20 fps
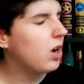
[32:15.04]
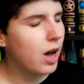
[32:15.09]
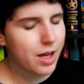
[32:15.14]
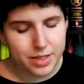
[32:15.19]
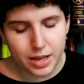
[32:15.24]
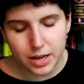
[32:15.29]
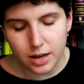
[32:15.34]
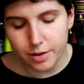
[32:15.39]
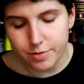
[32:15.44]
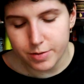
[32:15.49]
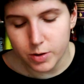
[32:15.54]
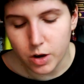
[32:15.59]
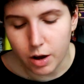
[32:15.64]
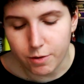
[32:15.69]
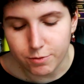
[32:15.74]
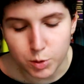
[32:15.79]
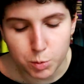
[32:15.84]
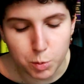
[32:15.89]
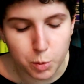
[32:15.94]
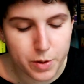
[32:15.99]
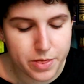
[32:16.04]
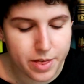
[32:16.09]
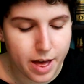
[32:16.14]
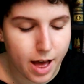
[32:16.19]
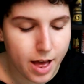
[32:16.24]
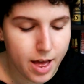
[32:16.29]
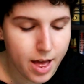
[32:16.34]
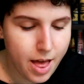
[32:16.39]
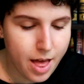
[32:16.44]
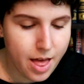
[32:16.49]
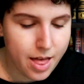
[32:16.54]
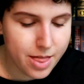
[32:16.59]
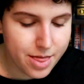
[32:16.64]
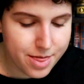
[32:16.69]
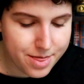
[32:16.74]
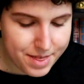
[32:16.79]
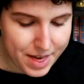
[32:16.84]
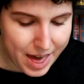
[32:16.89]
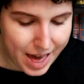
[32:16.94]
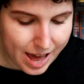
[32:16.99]
I think I feel comfortable with that.
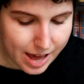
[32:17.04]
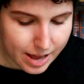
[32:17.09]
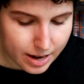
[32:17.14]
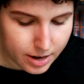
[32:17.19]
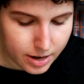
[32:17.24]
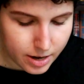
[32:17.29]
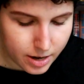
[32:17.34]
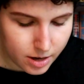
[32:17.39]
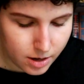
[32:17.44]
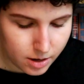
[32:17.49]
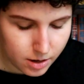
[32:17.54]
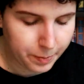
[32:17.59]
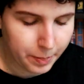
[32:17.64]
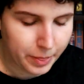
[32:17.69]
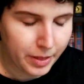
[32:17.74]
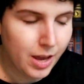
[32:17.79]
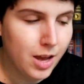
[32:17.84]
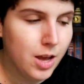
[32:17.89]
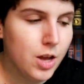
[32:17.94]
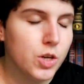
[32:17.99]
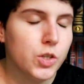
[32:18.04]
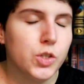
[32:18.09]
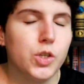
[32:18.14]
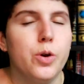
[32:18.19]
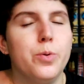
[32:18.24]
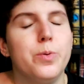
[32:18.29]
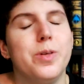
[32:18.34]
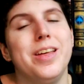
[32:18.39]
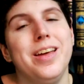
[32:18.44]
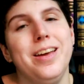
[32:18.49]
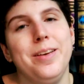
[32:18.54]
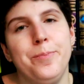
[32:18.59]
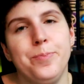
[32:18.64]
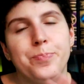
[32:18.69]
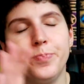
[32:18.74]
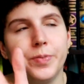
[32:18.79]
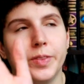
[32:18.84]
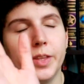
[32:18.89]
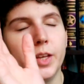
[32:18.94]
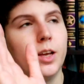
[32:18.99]
Then, so...
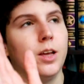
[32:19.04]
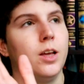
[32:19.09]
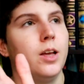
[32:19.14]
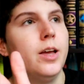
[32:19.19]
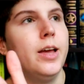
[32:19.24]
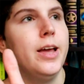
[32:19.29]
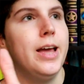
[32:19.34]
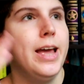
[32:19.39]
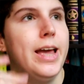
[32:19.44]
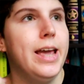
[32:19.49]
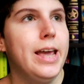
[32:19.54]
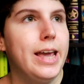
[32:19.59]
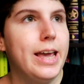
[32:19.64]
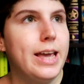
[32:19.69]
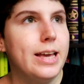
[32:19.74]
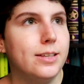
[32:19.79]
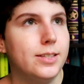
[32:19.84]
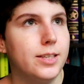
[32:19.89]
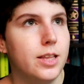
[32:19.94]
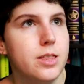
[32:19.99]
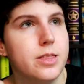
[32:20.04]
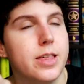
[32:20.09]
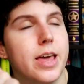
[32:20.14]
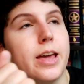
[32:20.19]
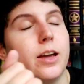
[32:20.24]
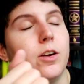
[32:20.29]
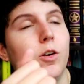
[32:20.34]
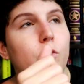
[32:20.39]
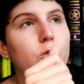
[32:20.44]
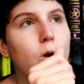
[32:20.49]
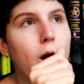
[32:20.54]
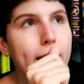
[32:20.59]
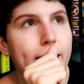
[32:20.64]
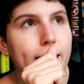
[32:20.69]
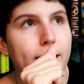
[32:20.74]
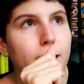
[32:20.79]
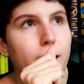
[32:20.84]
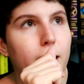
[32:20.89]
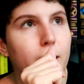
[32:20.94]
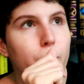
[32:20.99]
here's the thing,
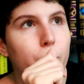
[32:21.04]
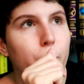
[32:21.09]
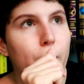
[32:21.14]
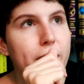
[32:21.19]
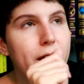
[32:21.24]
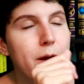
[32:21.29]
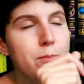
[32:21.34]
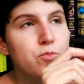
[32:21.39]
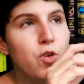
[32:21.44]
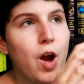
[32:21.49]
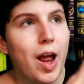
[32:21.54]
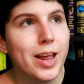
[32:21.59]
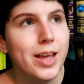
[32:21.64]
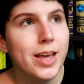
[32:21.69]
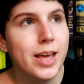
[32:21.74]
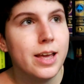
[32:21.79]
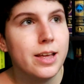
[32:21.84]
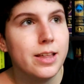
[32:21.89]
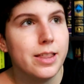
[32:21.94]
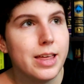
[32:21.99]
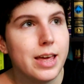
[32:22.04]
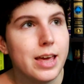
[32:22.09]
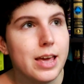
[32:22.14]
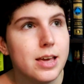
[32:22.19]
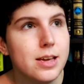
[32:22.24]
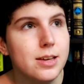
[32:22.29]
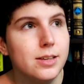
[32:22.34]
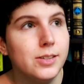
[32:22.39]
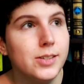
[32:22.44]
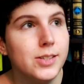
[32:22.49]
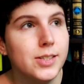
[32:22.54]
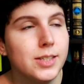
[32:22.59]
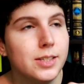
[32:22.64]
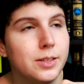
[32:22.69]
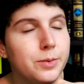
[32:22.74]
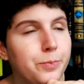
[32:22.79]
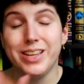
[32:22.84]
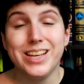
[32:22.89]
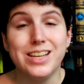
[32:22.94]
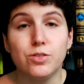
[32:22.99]
right? When I'm ranking
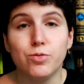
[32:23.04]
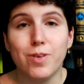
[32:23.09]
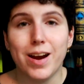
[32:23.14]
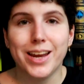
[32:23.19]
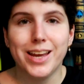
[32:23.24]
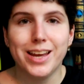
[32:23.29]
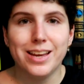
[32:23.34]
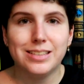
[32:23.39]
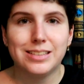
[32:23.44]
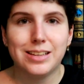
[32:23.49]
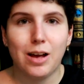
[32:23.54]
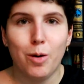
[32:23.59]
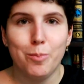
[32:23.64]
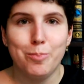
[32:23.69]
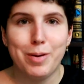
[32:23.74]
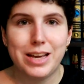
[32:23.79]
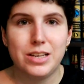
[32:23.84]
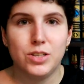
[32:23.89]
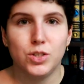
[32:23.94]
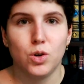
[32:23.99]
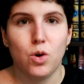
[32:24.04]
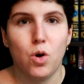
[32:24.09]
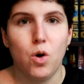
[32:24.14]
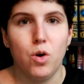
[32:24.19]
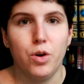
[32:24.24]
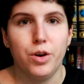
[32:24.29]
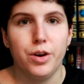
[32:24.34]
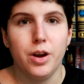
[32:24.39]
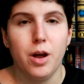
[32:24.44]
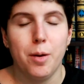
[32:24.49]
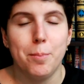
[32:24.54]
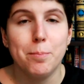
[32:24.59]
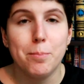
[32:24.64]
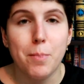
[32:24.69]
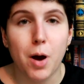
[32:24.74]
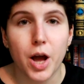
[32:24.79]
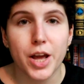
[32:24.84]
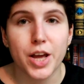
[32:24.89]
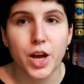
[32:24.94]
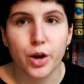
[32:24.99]
these rankings are based on
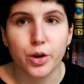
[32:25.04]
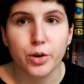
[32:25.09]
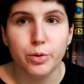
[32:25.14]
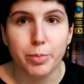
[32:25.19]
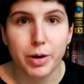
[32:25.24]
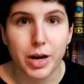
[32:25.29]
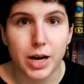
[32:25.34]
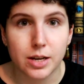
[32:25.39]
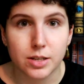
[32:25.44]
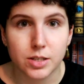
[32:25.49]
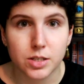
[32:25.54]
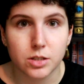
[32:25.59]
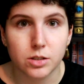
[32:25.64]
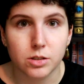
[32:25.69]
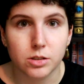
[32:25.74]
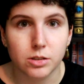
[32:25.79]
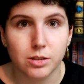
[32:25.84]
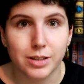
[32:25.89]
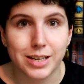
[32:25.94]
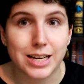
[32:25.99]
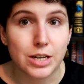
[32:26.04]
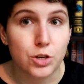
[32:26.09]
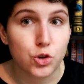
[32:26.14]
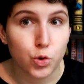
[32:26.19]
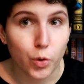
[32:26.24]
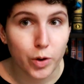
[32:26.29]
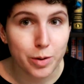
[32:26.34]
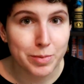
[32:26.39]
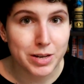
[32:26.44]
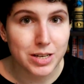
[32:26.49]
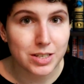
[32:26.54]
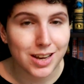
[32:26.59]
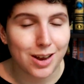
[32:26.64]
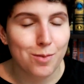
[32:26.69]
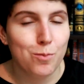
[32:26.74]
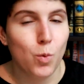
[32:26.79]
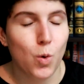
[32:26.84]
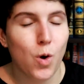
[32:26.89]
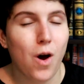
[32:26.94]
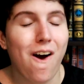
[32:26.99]
my own personal enjoyment
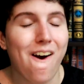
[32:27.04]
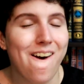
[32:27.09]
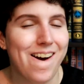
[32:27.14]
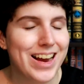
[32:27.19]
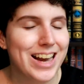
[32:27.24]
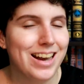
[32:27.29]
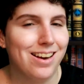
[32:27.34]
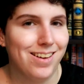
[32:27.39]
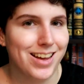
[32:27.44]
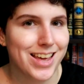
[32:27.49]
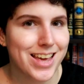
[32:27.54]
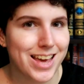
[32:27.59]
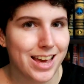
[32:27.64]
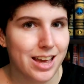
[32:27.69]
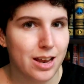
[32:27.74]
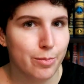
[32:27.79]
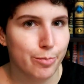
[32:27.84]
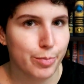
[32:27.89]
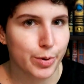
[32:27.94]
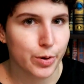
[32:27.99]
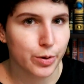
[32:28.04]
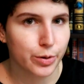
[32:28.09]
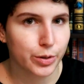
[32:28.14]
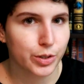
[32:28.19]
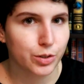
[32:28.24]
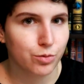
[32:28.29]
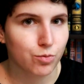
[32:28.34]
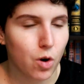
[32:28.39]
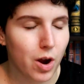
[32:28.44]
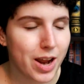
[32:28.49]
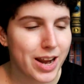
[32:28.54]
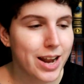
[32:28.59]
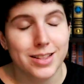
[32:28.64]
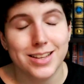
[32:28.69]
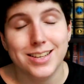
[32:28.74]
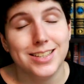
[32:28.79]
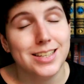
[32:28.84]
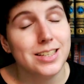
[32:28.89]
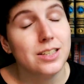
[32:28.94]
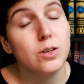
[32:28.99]
and what I like in books, right?
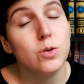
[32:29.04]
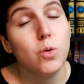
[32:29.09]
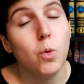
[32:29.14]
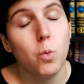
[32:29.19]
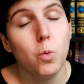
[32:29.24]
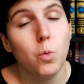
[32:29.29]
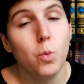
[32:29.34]
This isn't